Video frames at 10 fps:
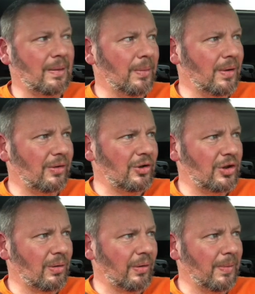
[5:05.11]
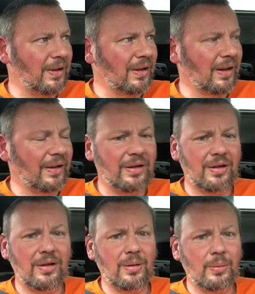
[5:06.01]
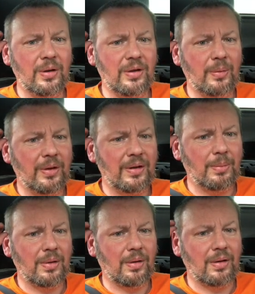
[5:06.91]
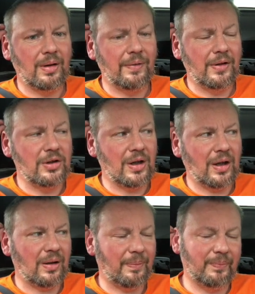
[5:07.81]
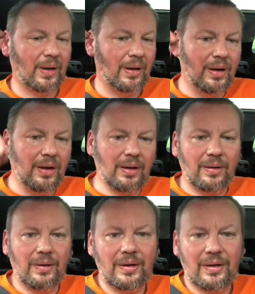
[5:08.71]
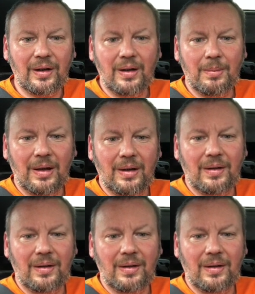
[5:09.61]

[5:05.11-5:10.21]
I'm not sure if Mr. Nellis has done a Words of Wisdom or not. I'll have to check. So see you in a minute.